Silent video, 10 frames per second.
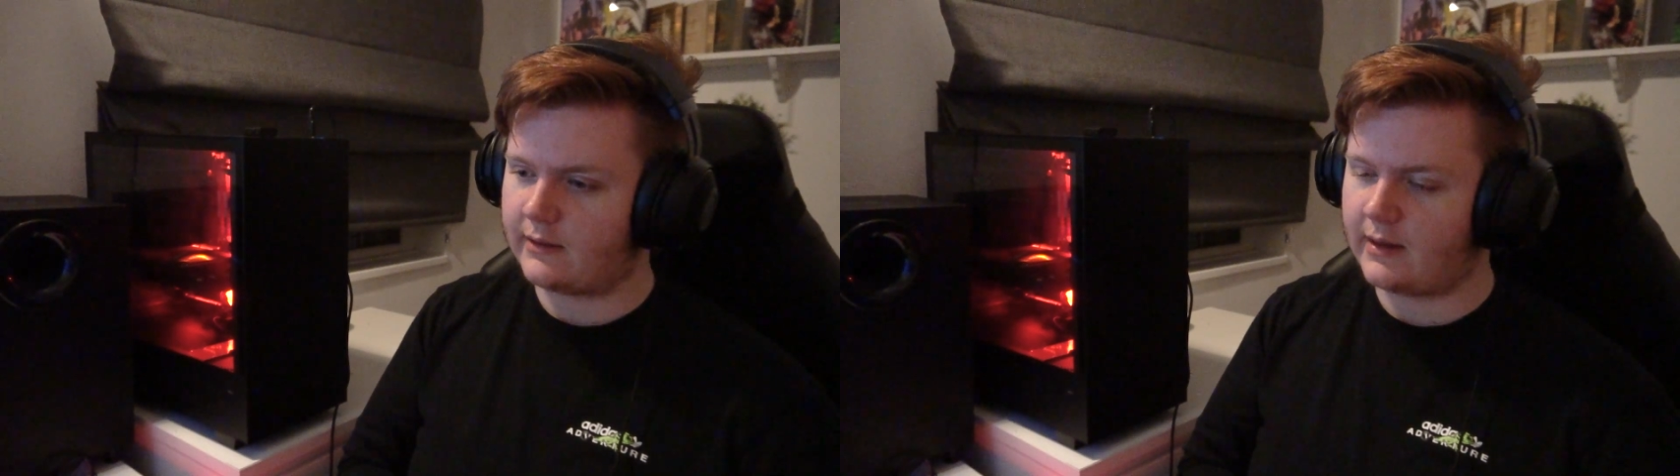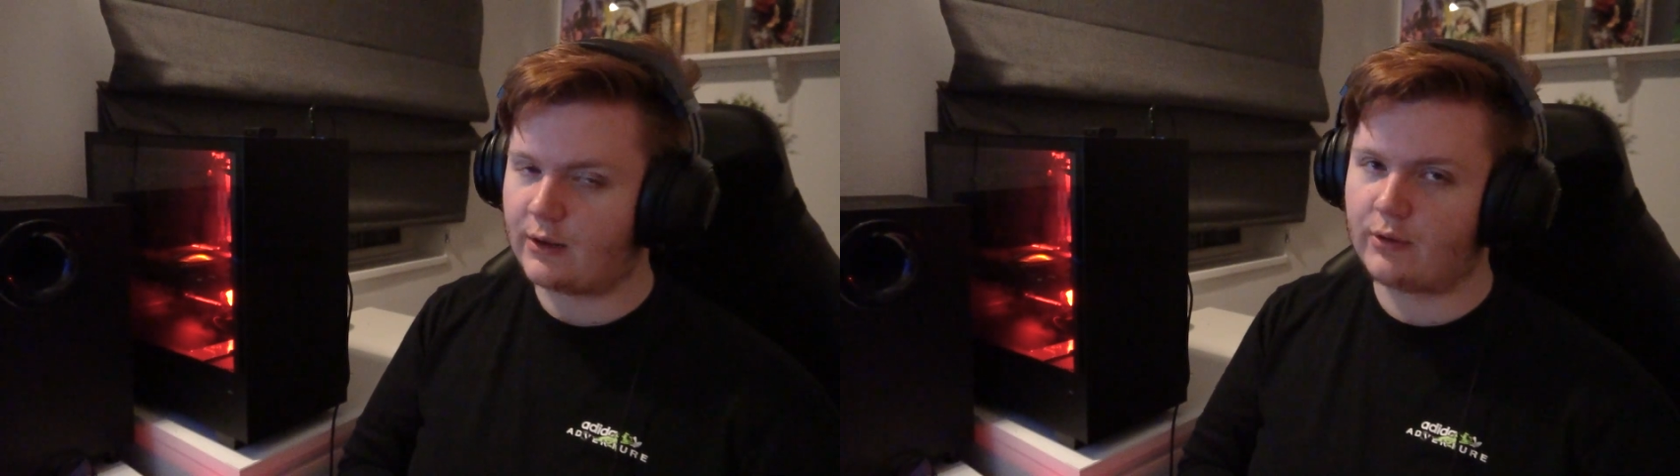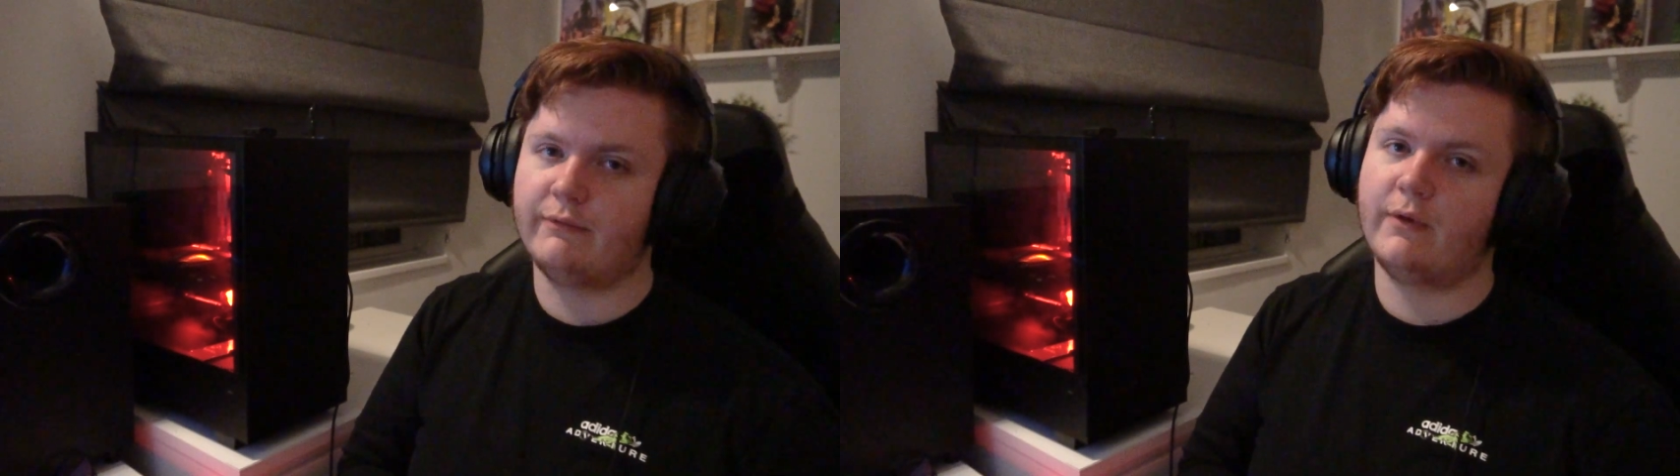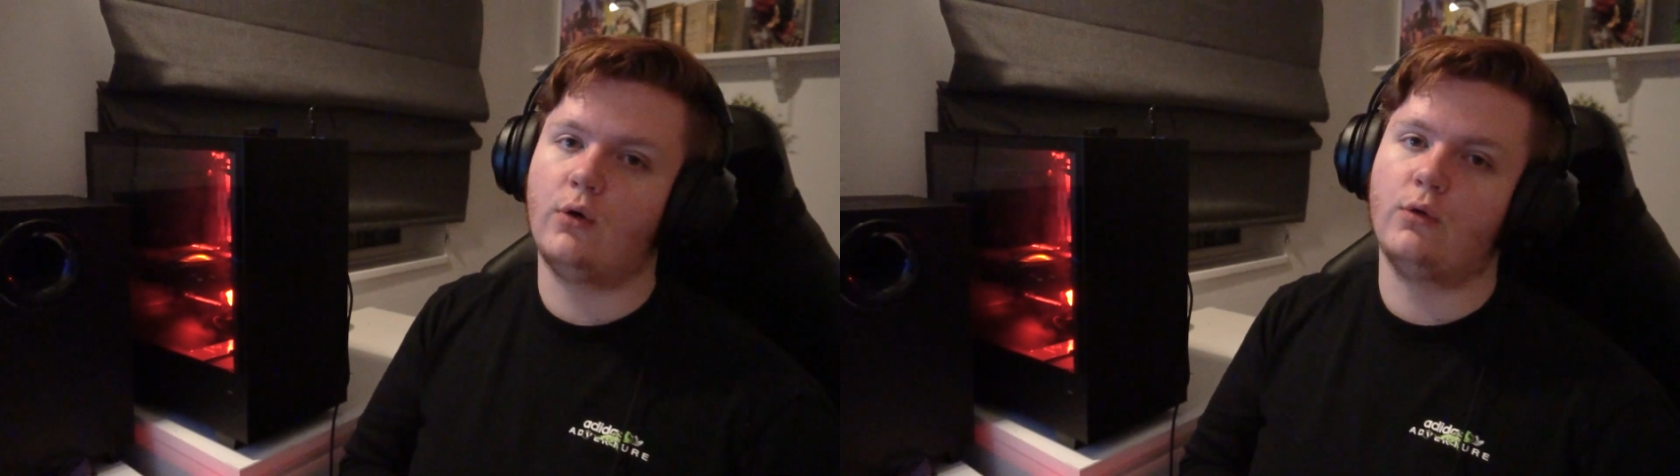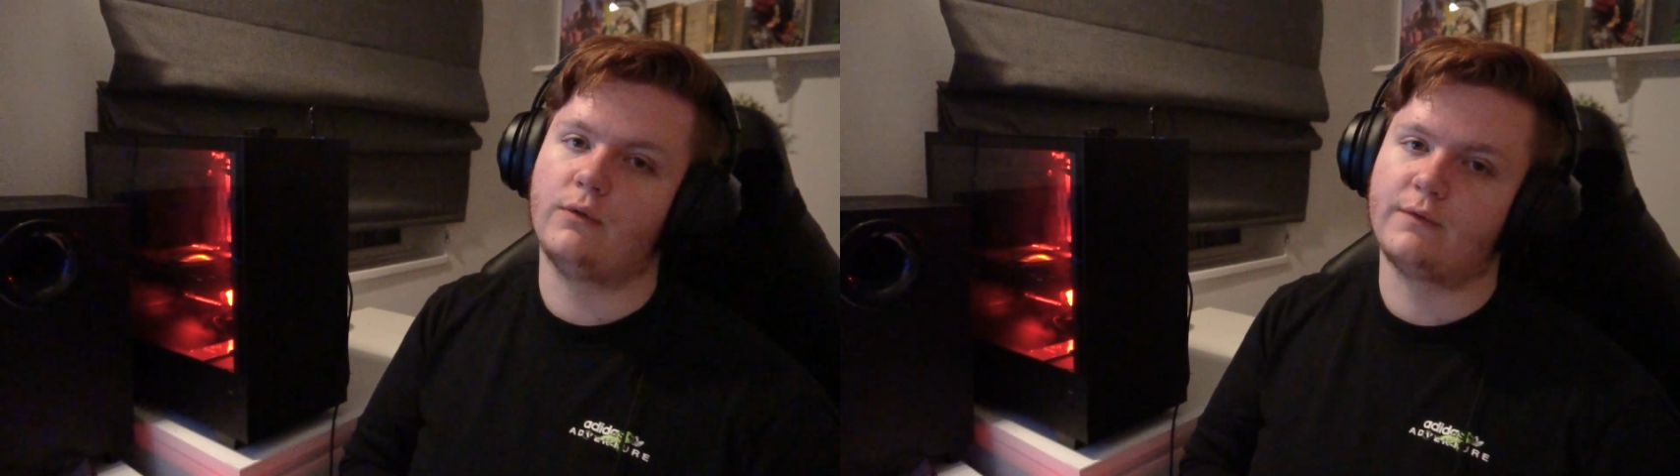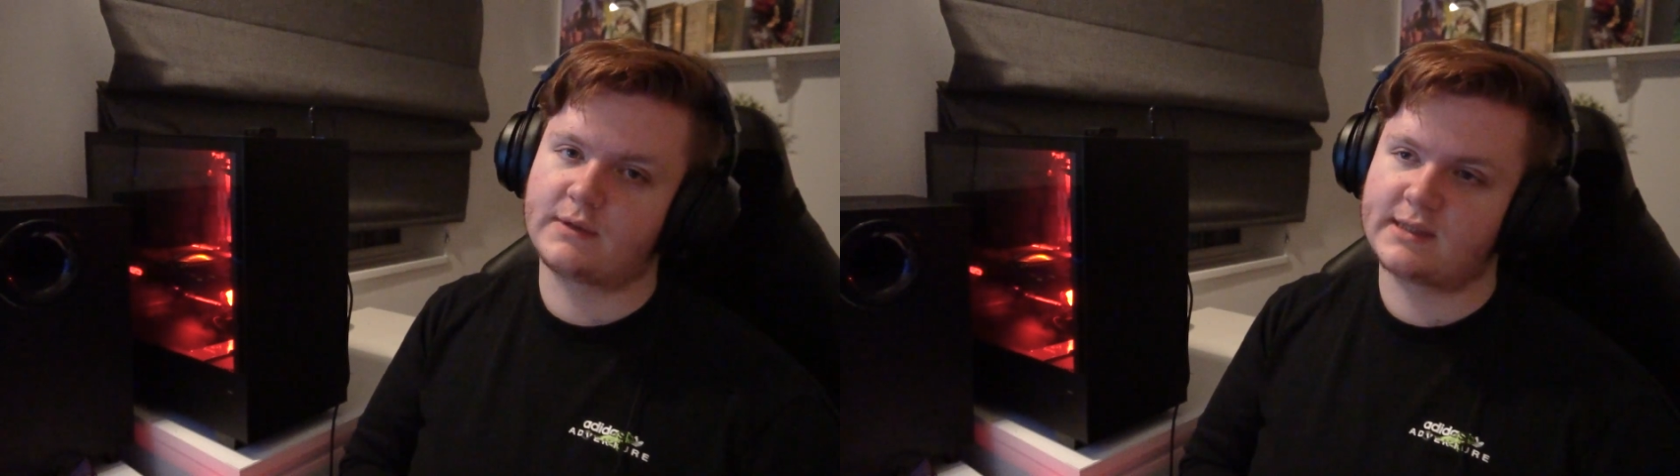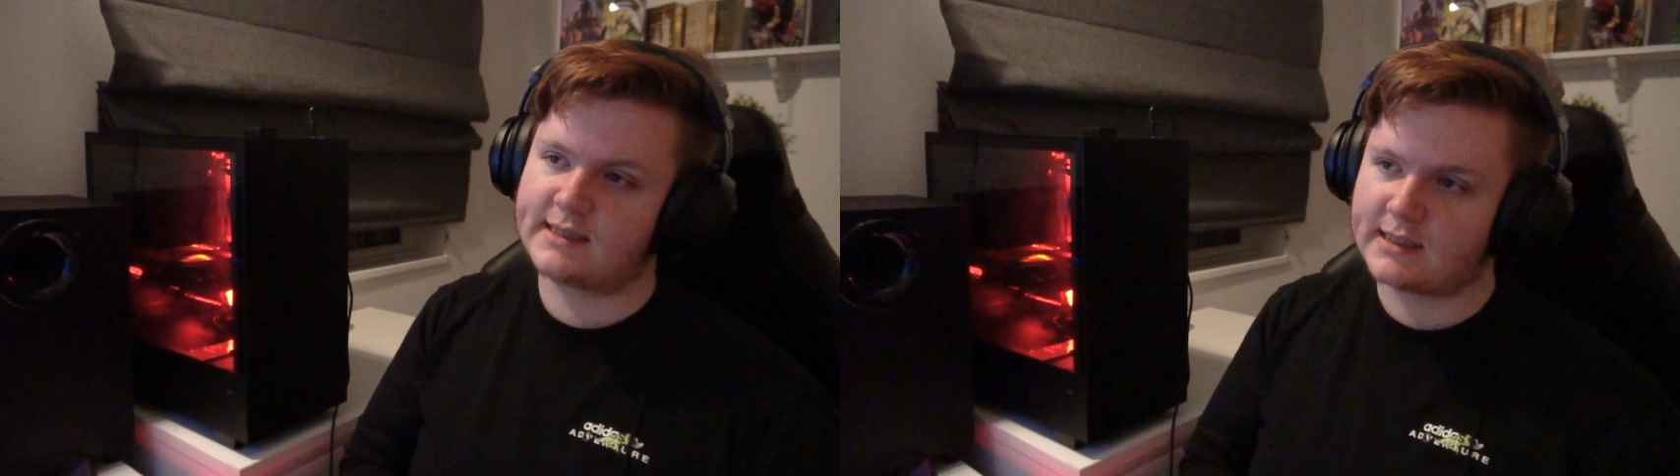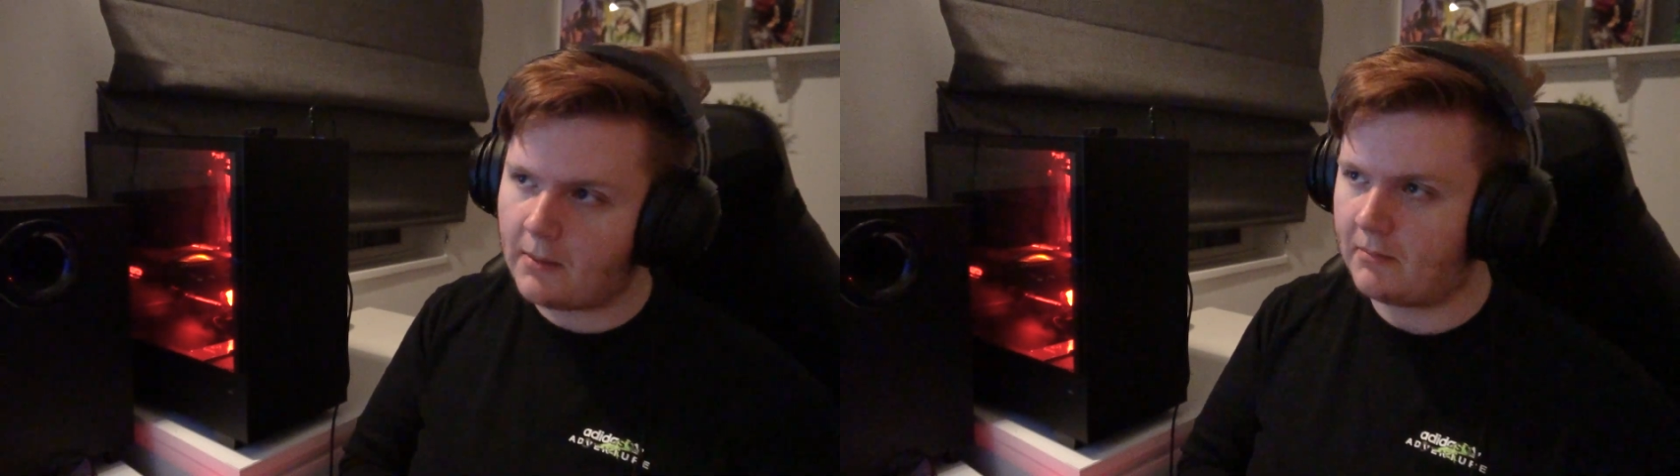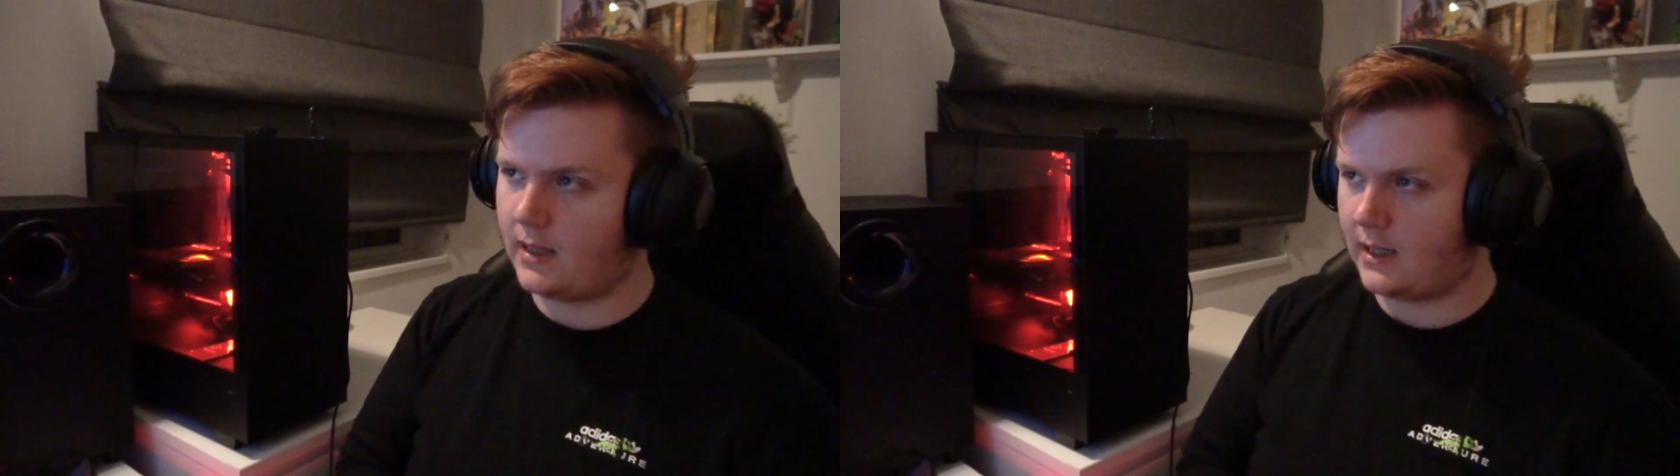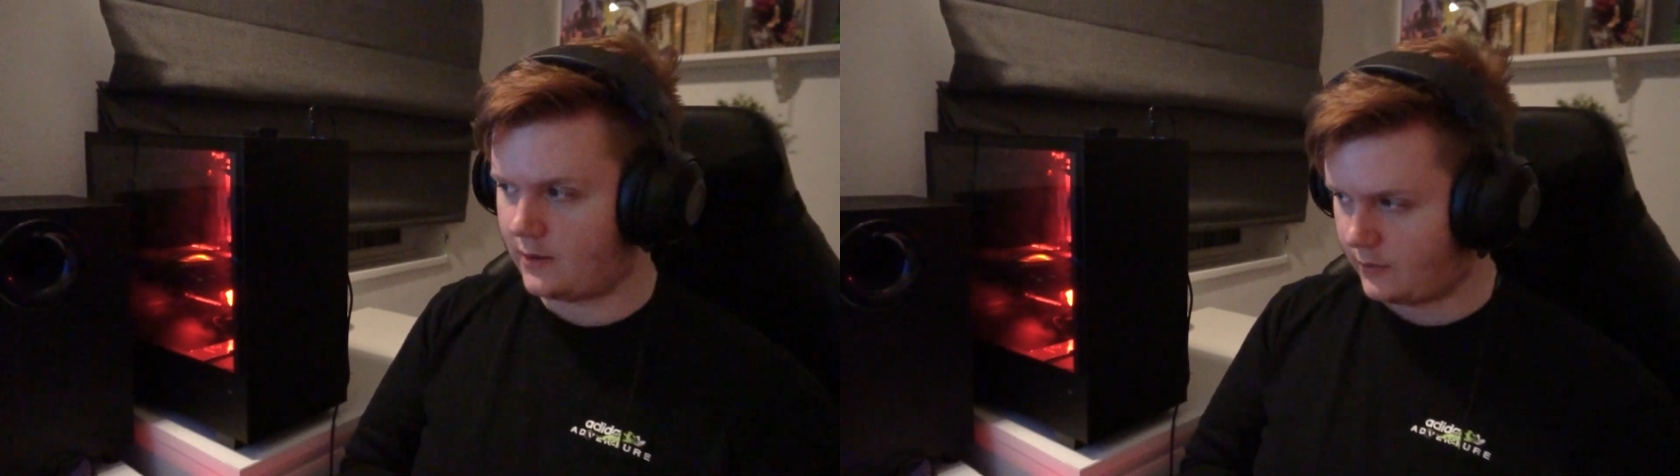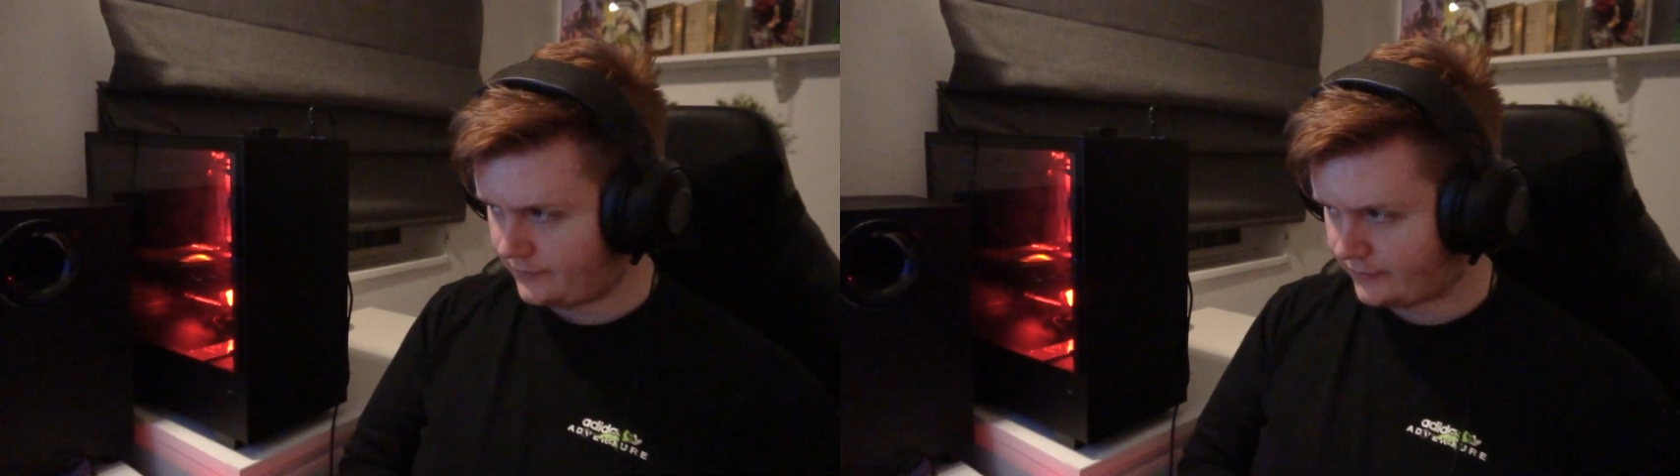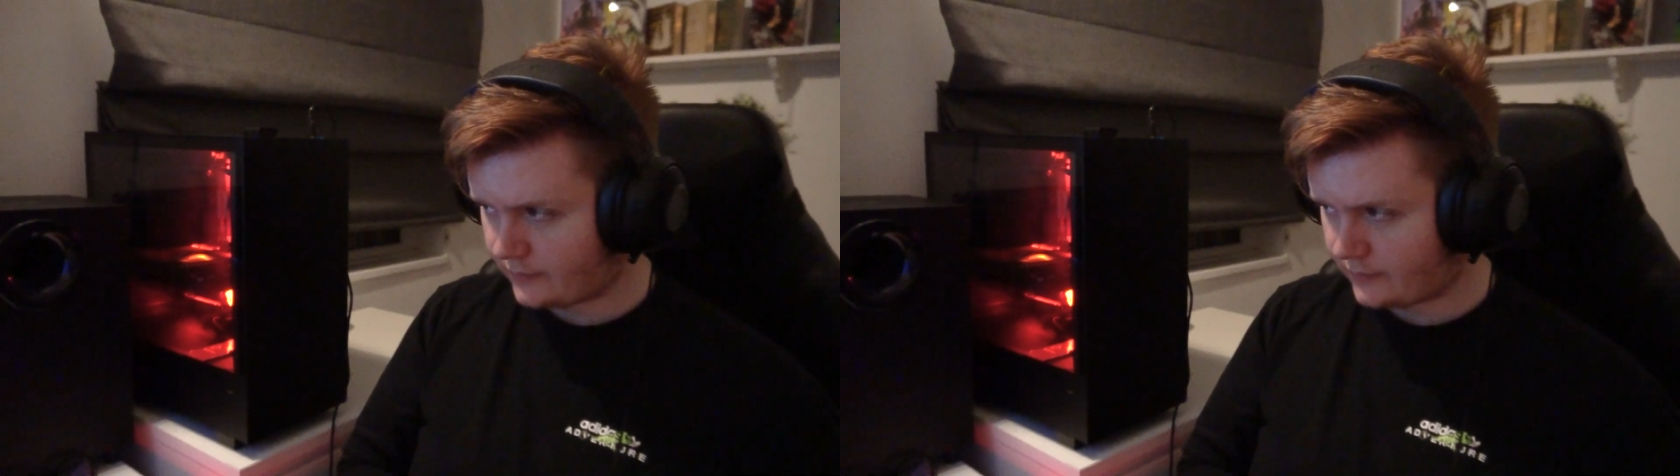they're involved somehow.